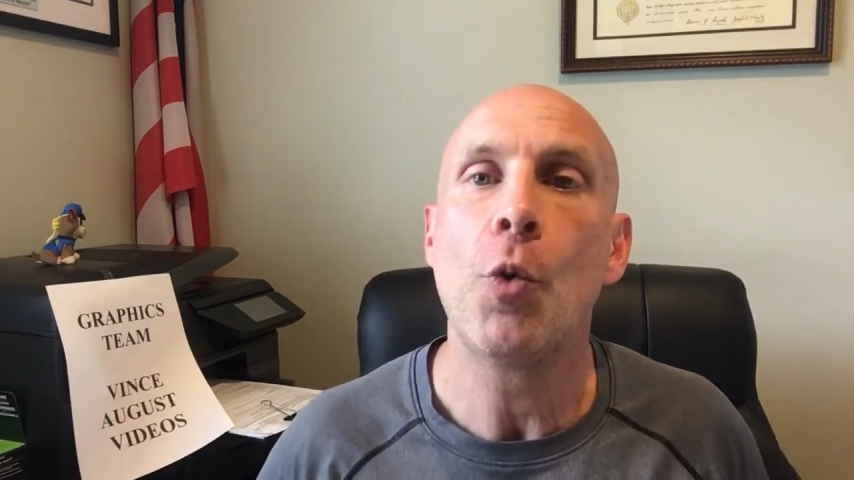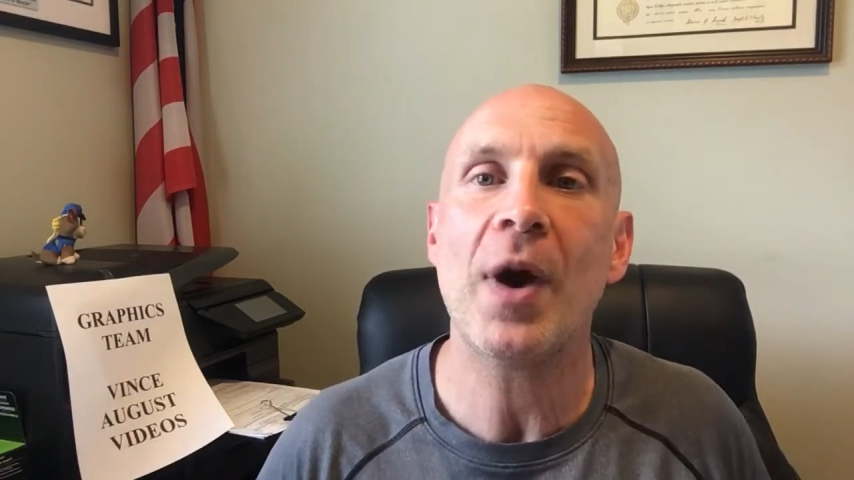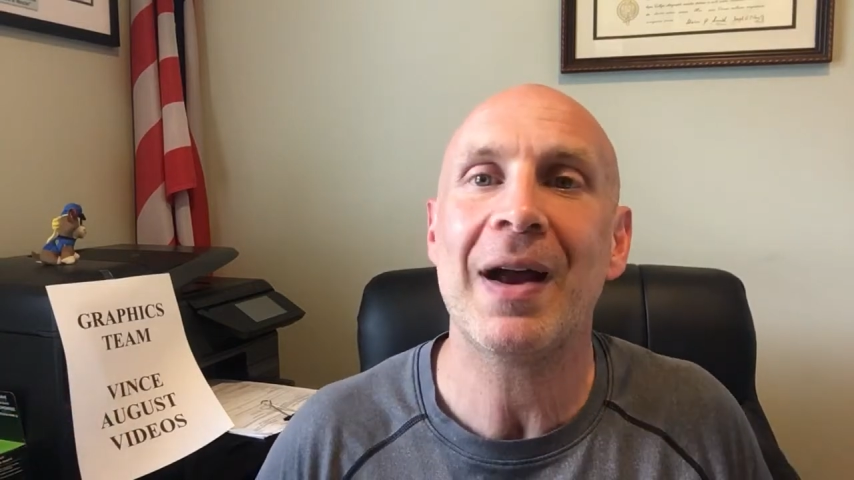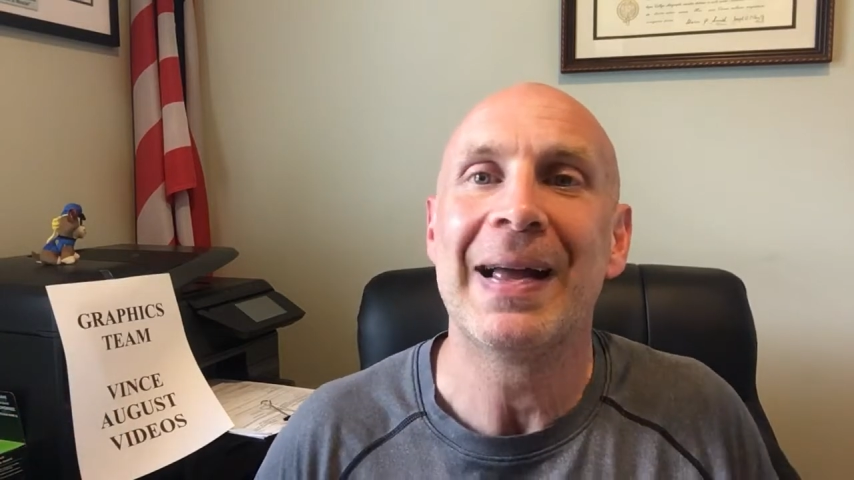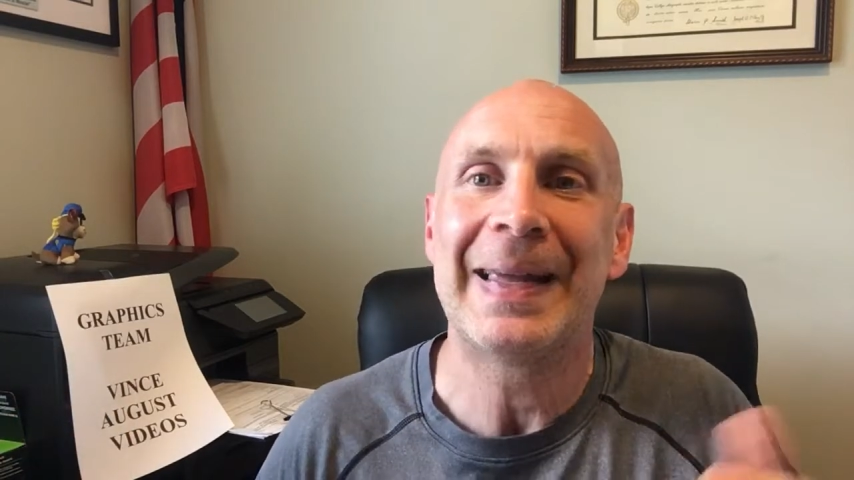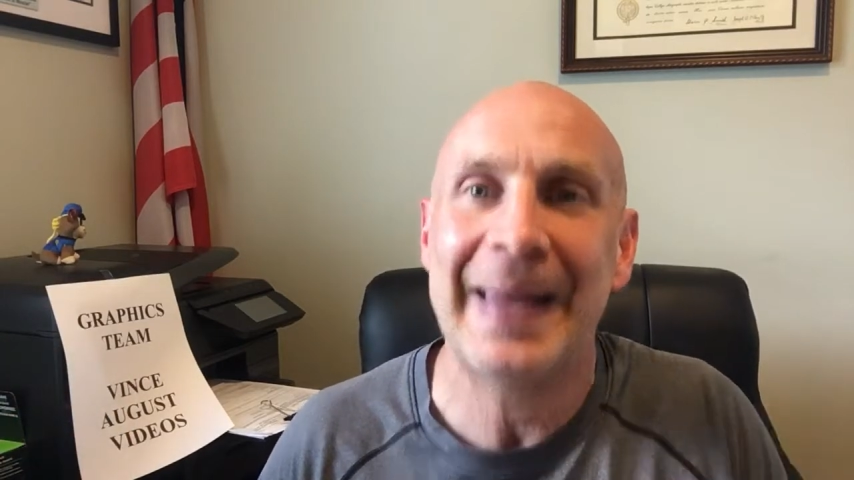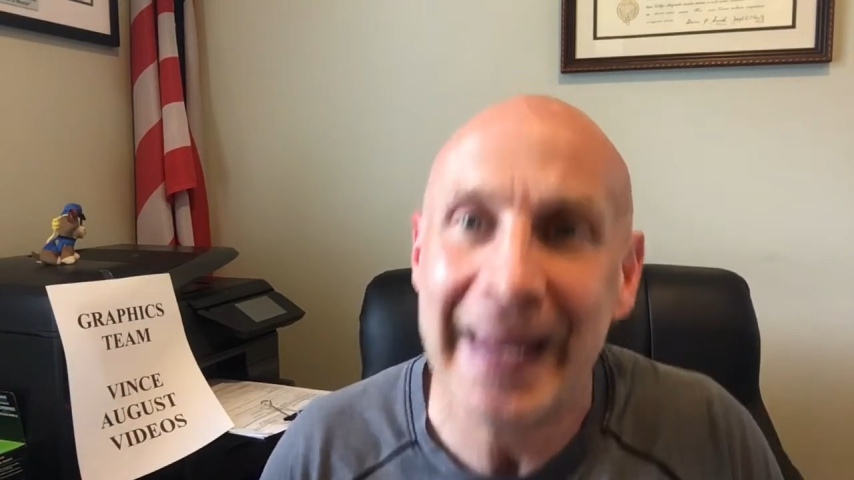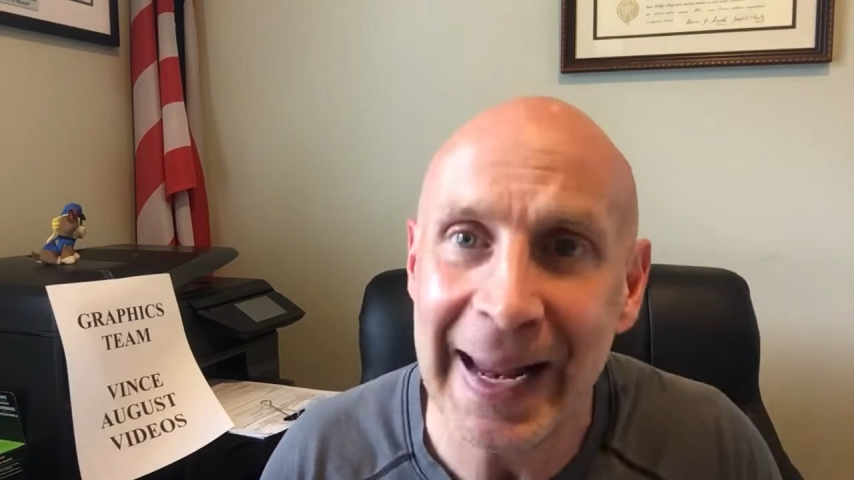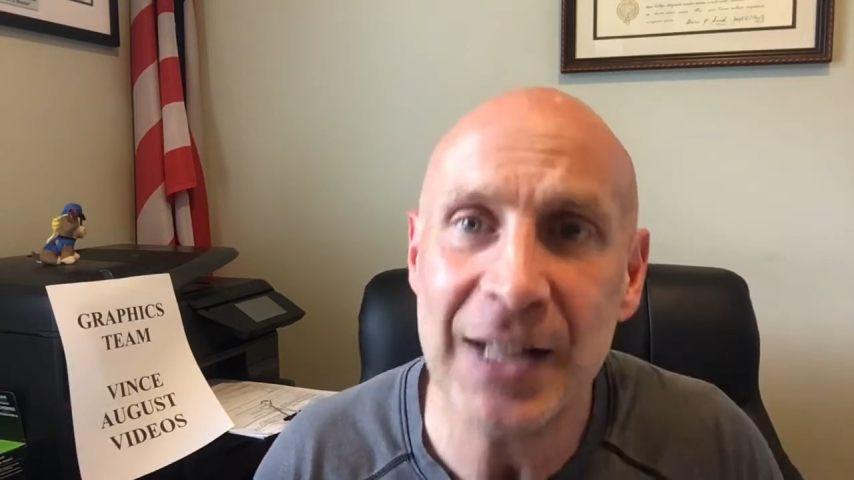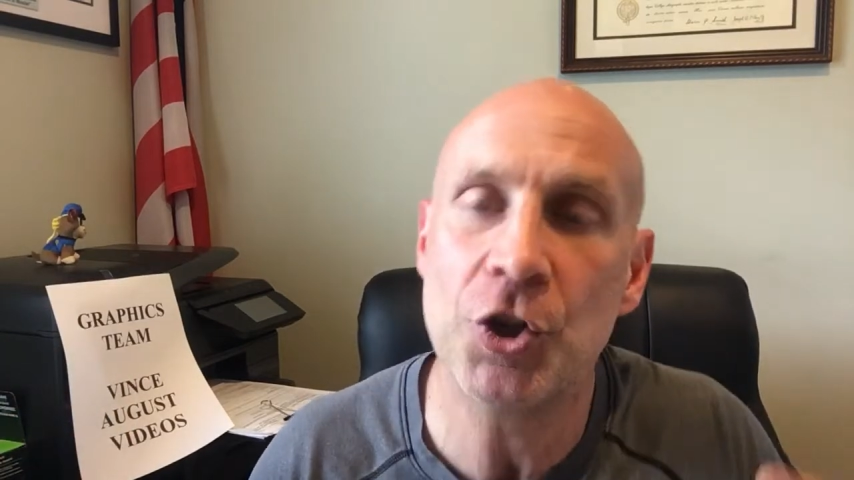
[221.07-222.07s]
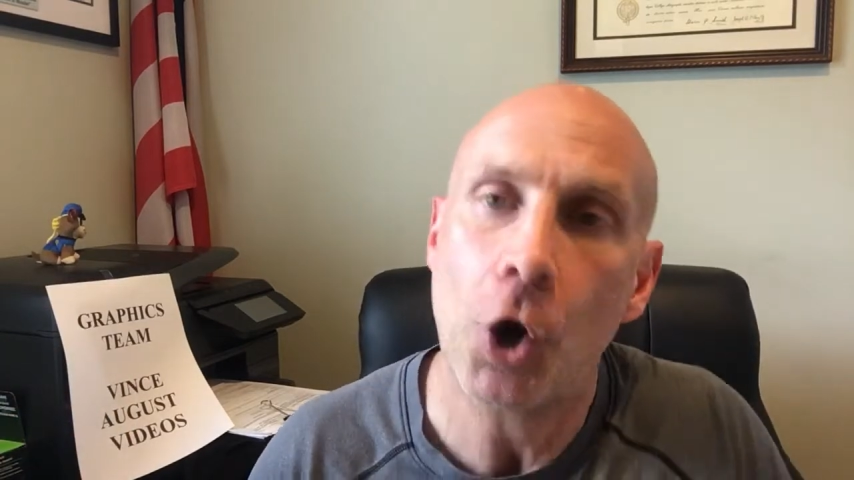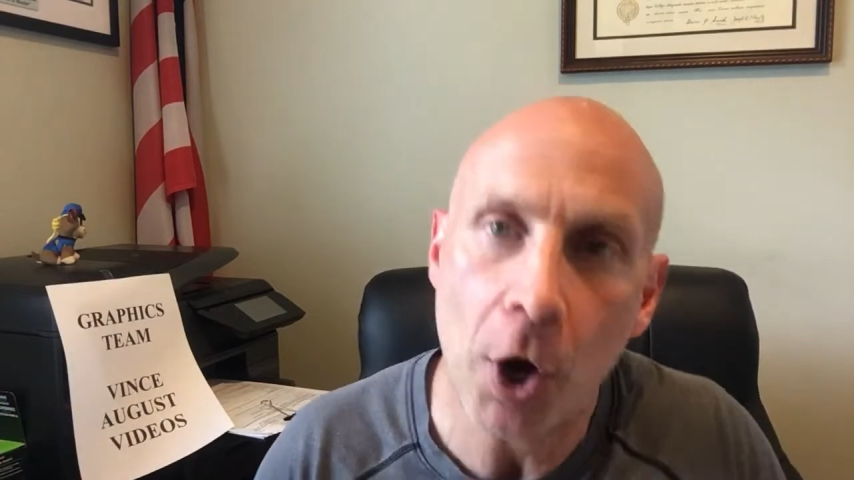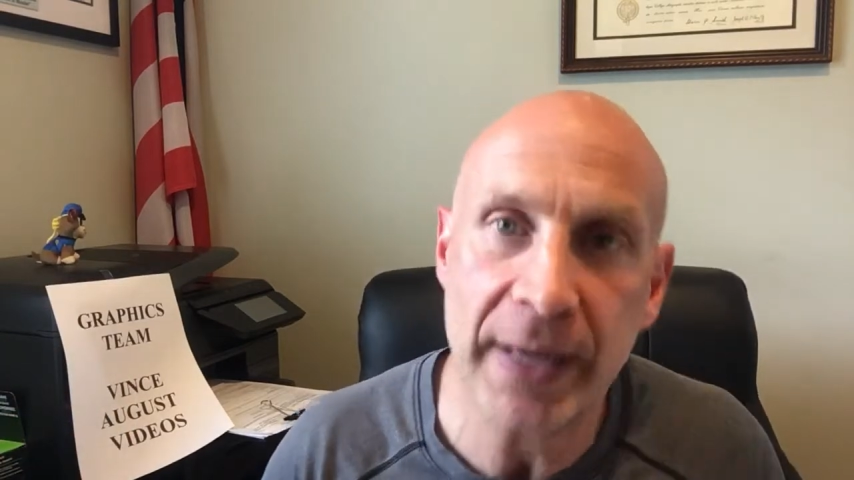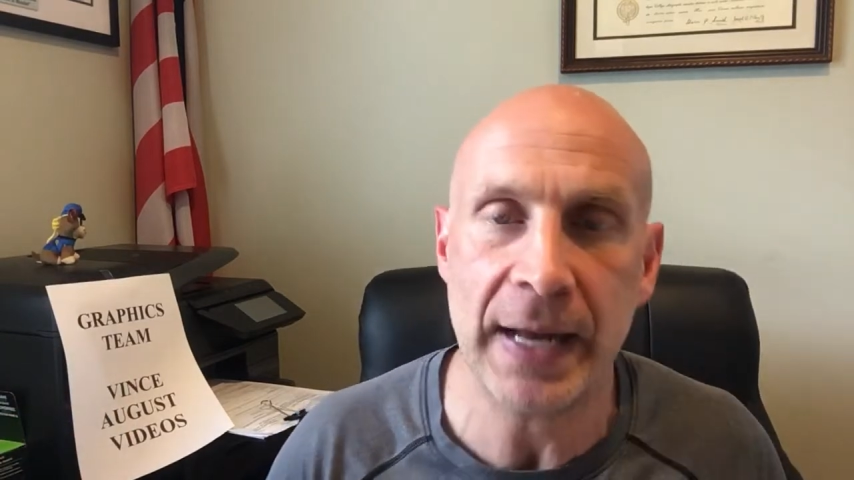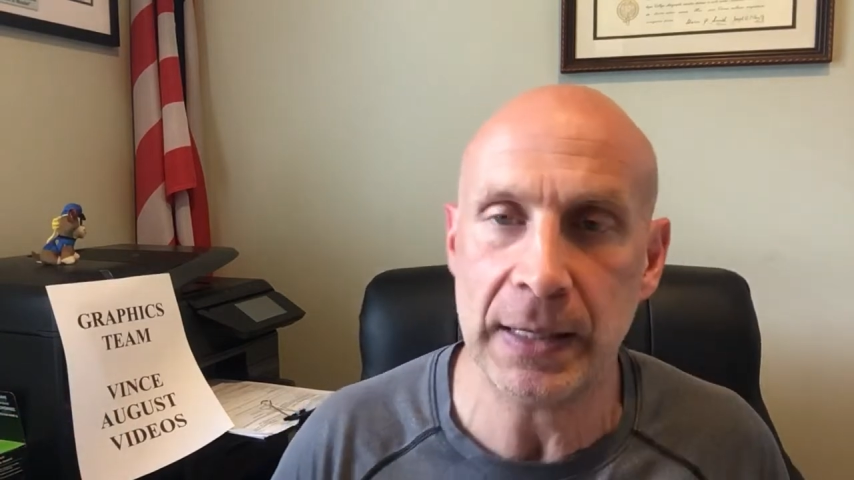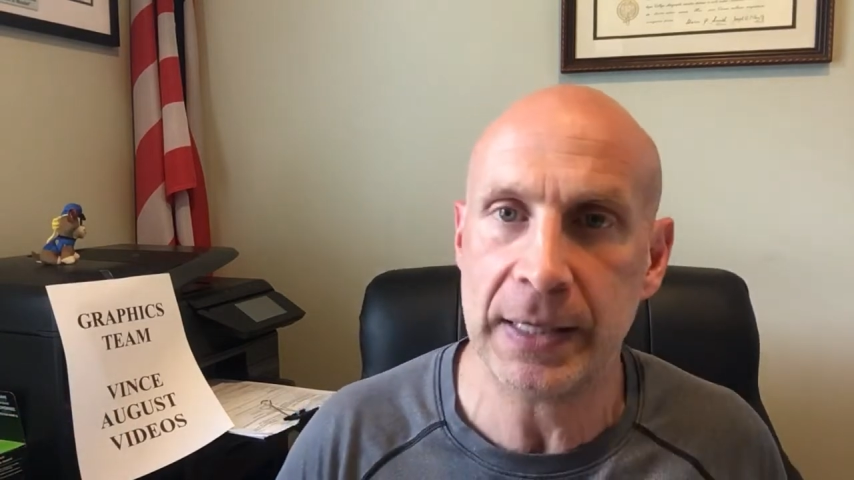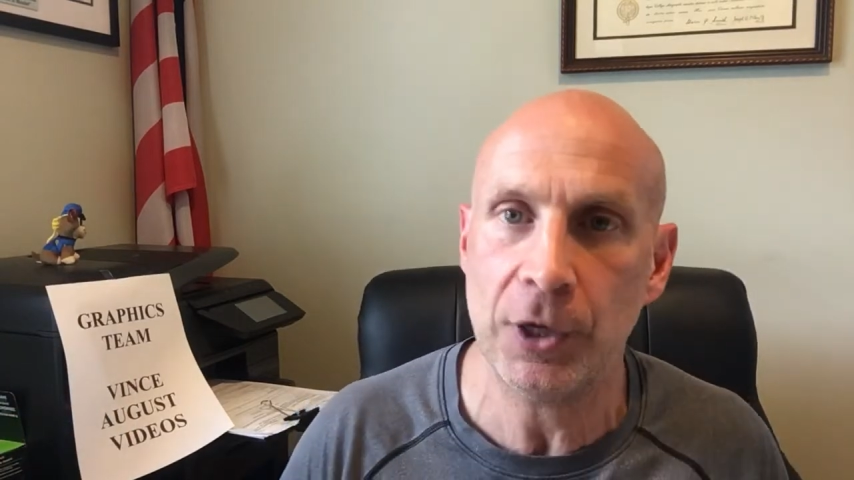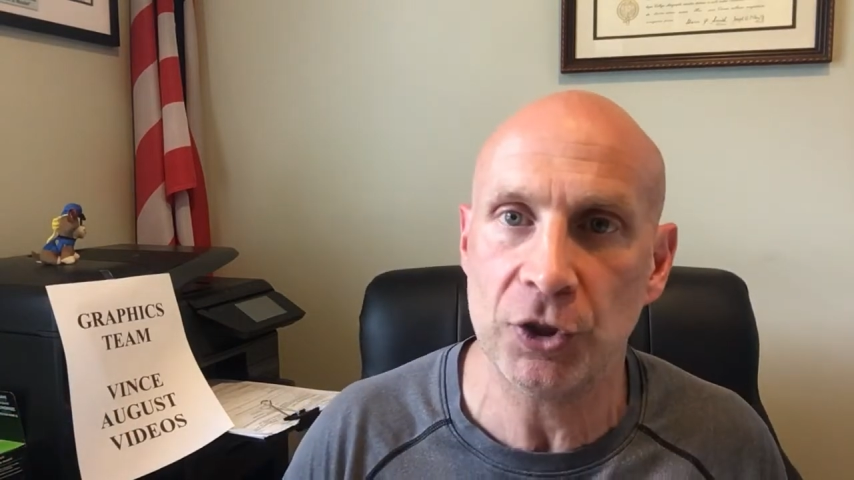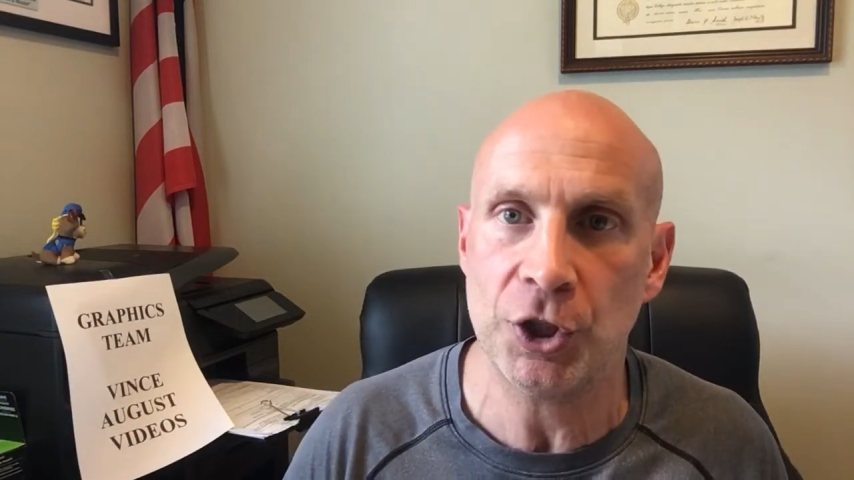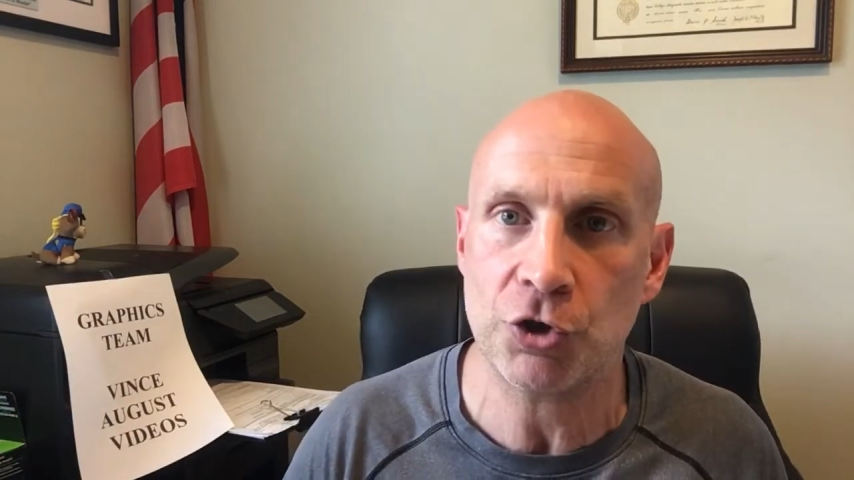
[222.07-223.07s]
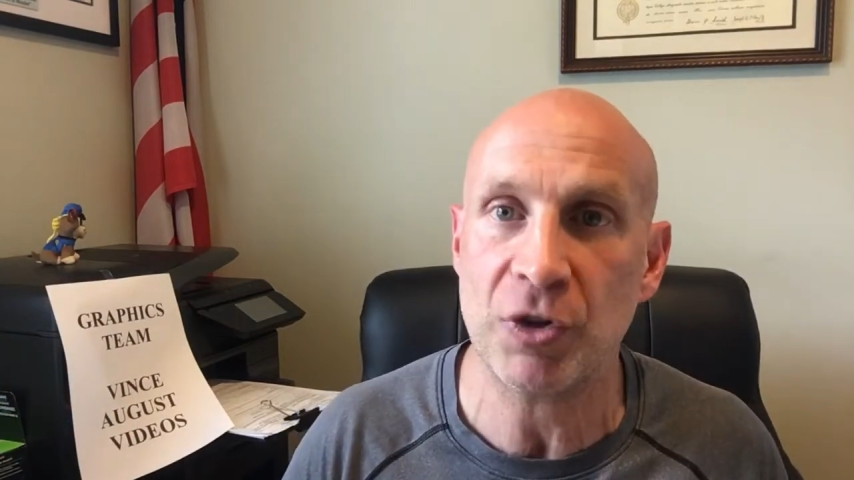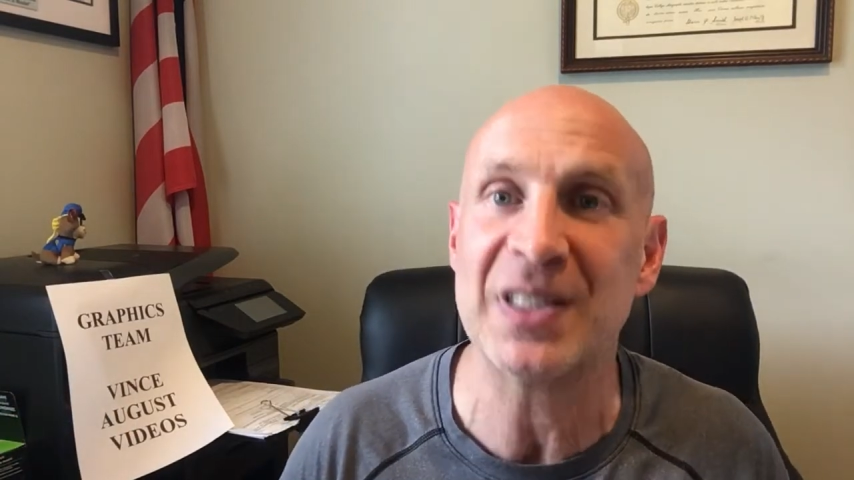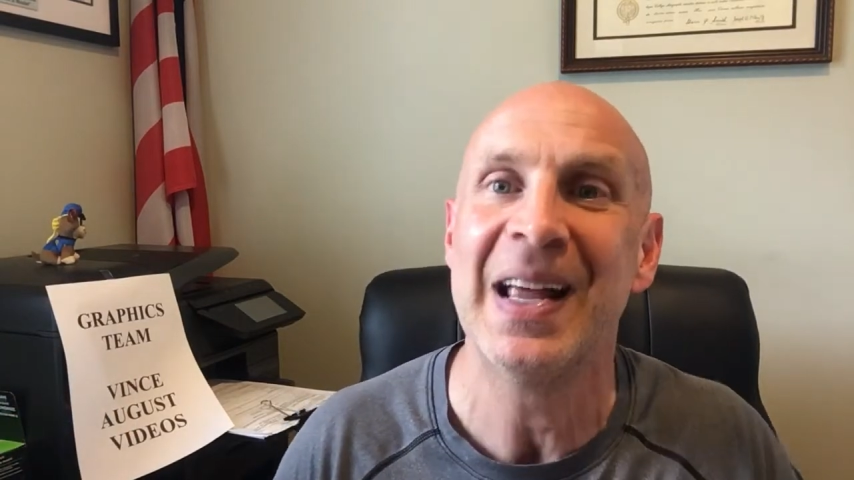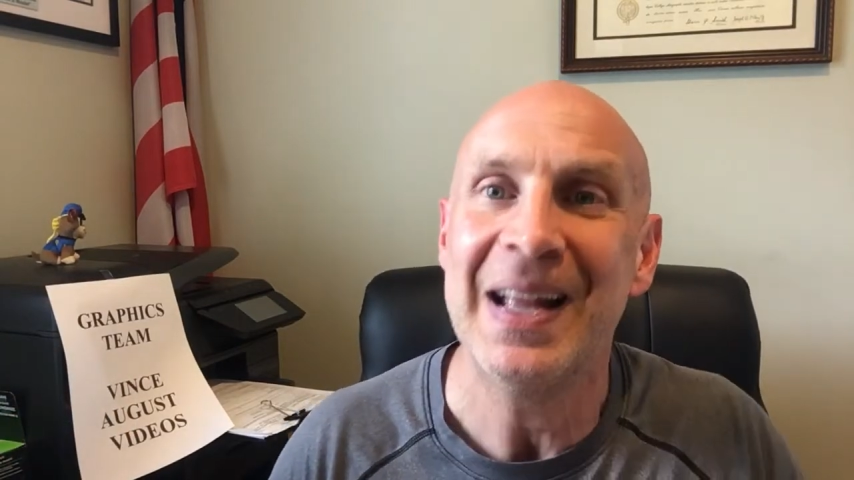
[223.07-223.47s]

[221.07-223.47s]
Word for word: where kids are getting killed in the streets.